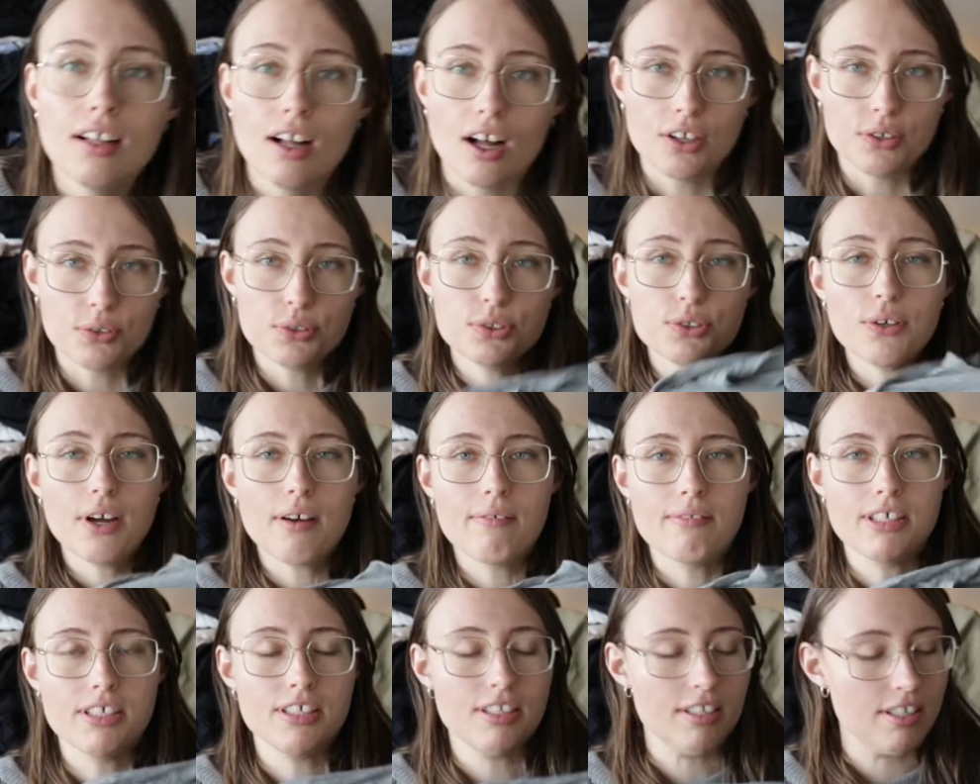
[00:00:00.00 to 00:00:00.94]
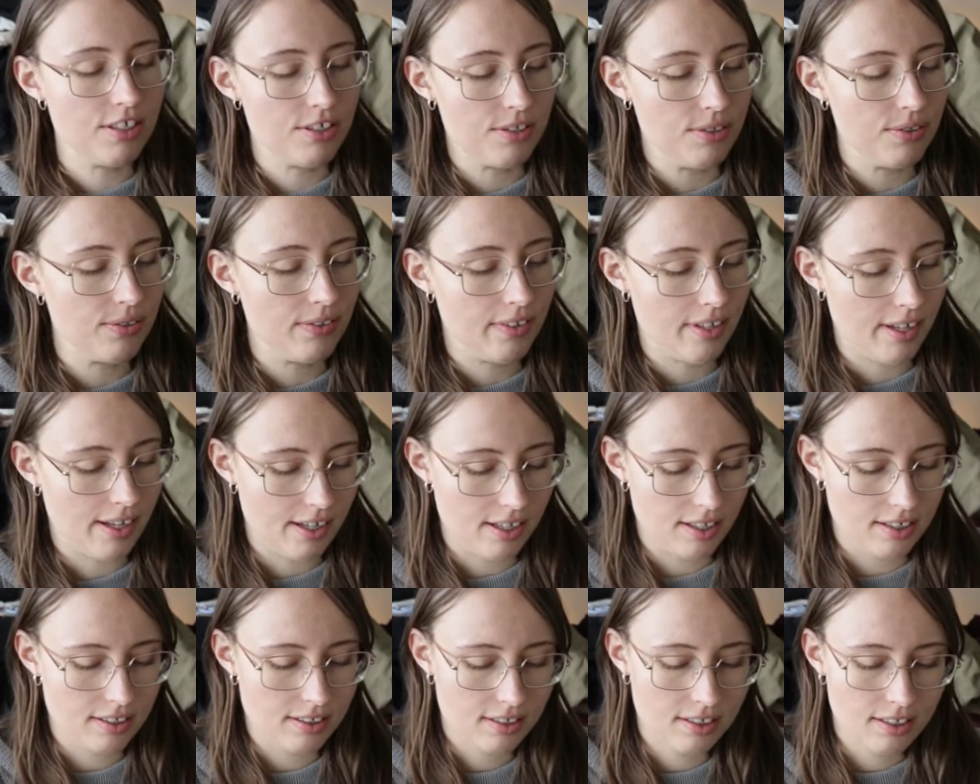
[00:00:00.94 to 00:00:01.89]
I also have this issue
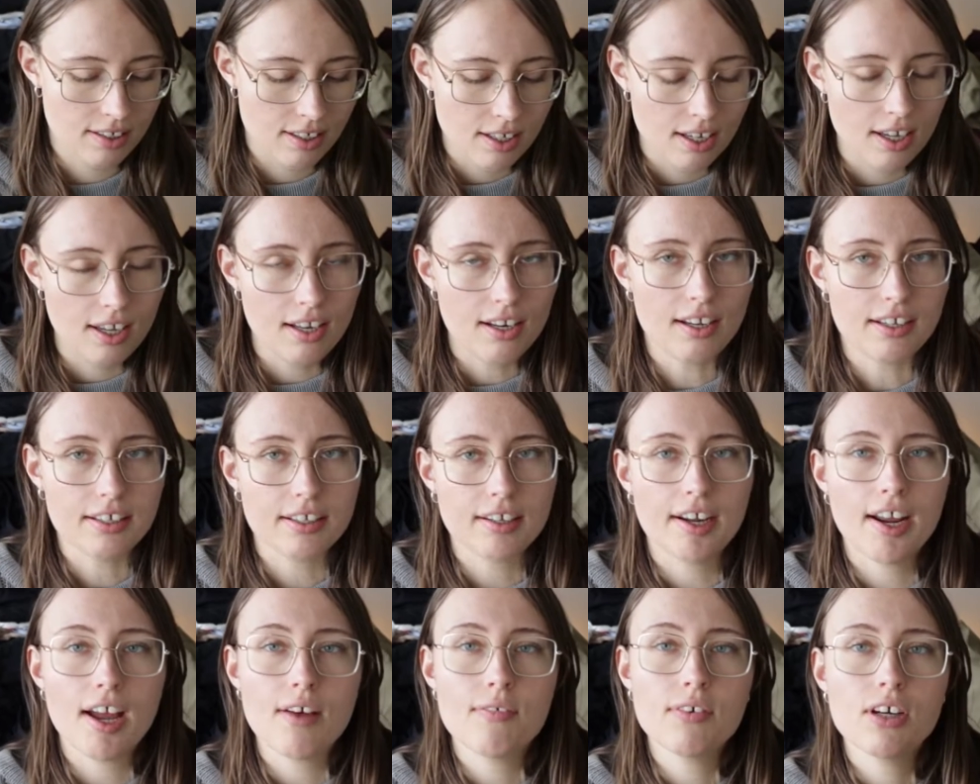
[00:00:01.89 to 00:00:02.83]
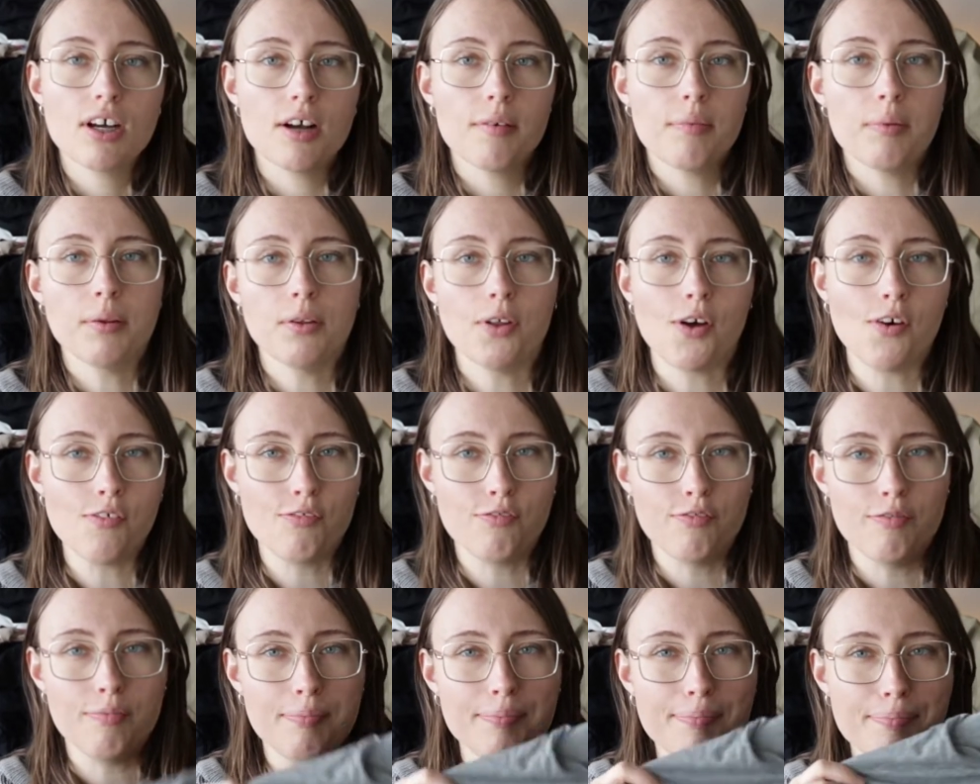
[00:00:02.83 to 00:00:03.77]
that, like, I have a couple
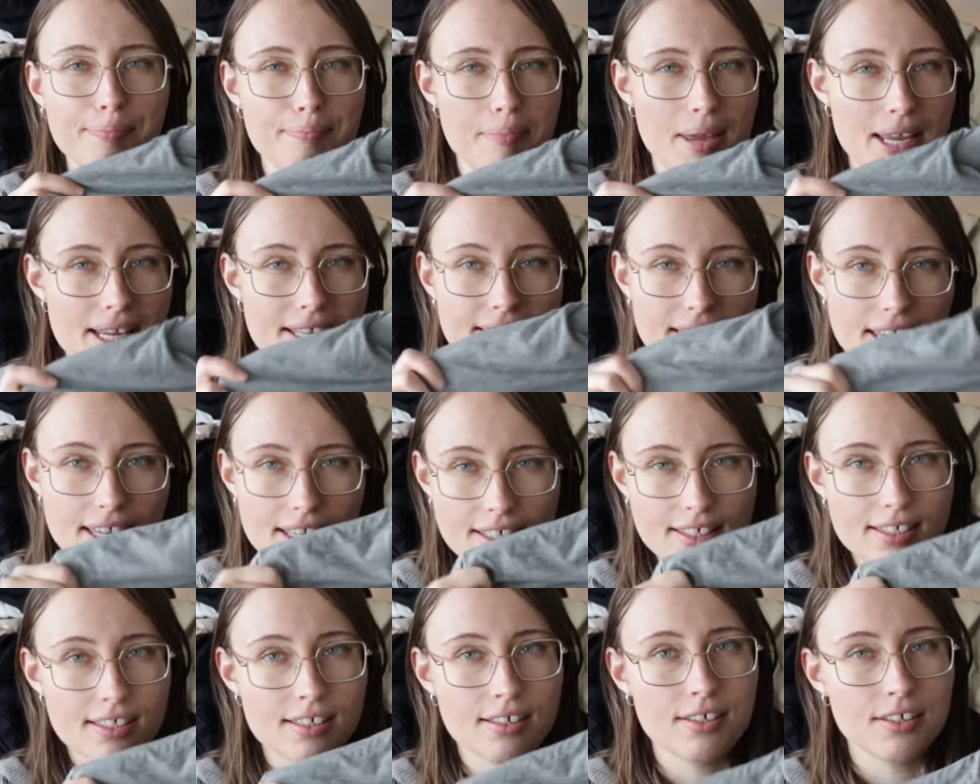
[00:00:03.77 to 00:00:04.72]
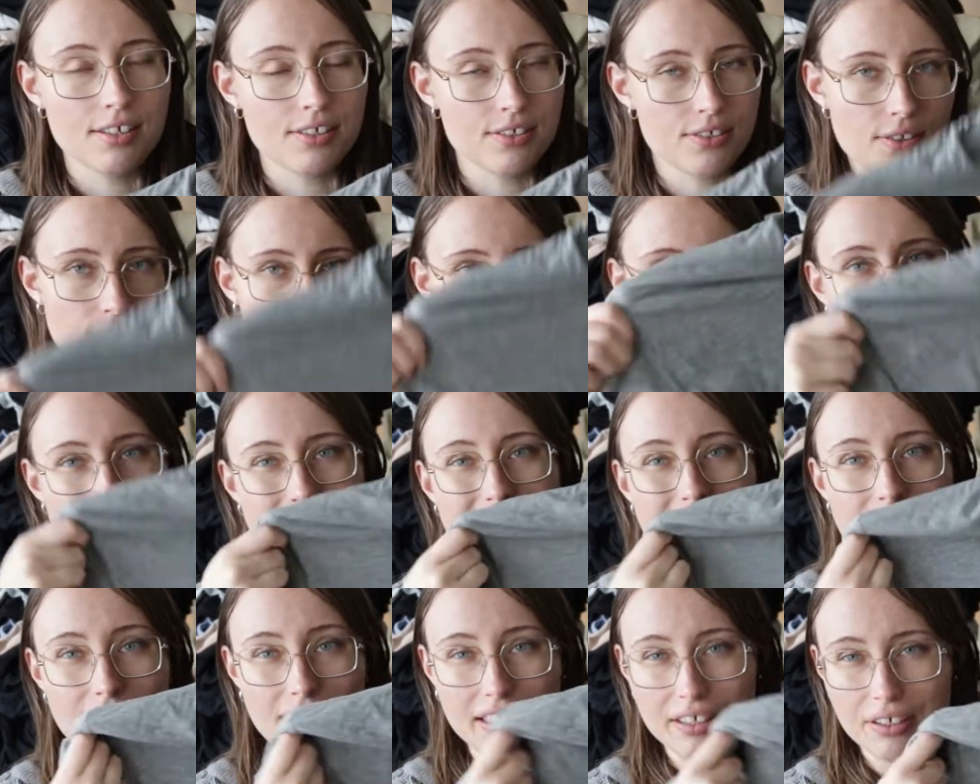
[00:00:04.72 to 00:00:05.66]
of basics, so this is
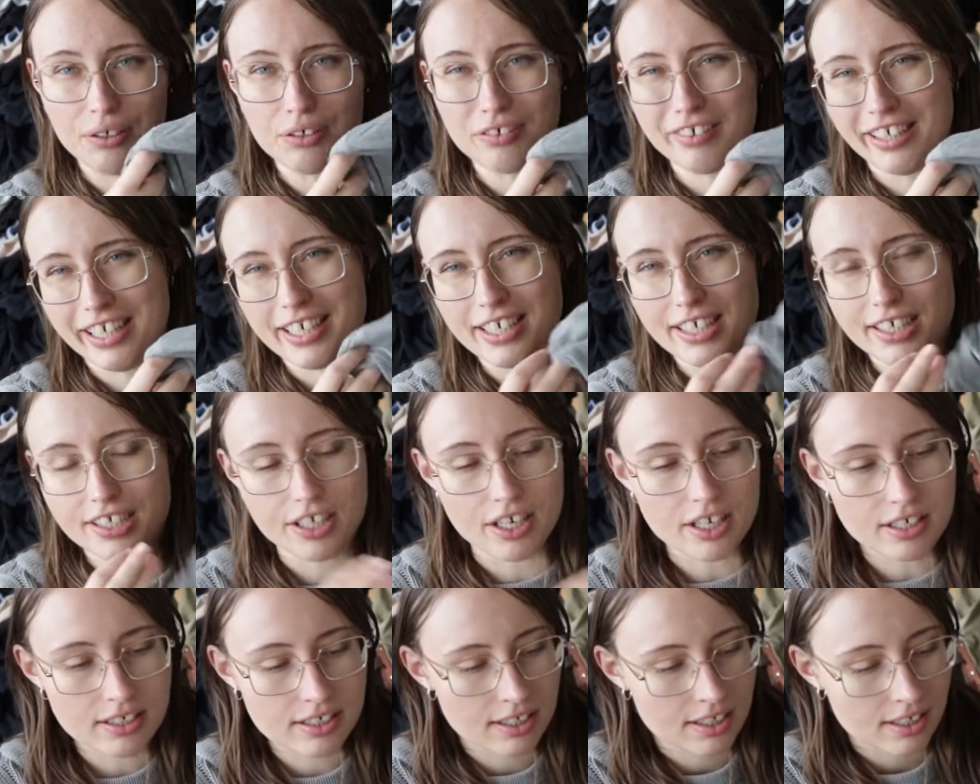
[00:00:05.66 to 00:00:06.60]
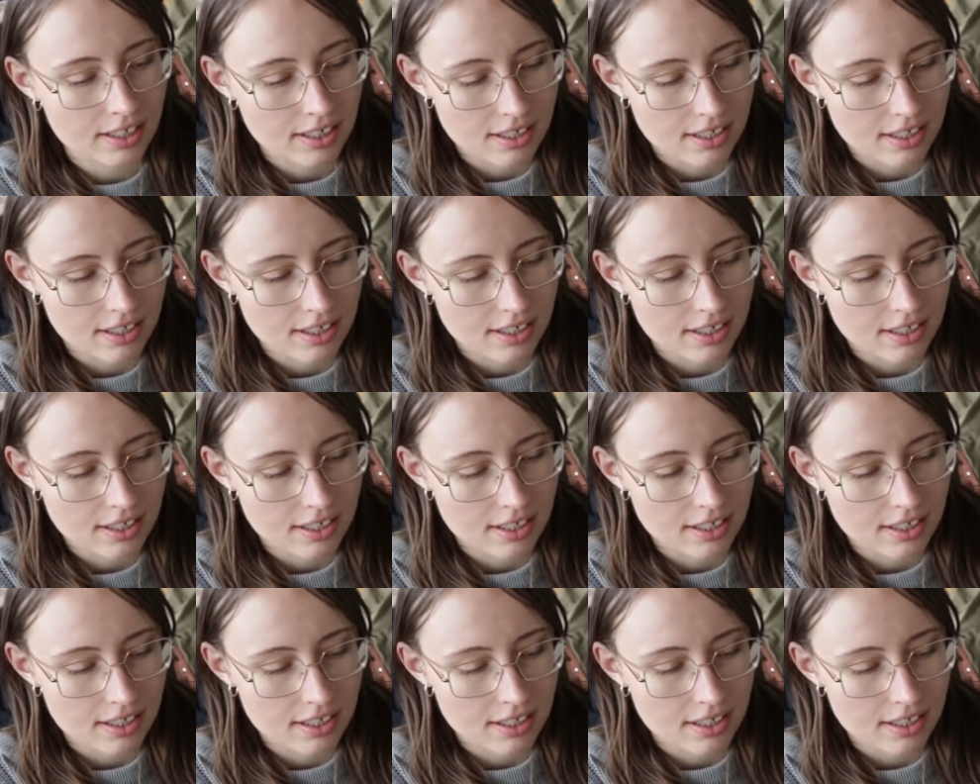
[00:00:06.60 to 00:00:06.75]
just like a grey t-shirt,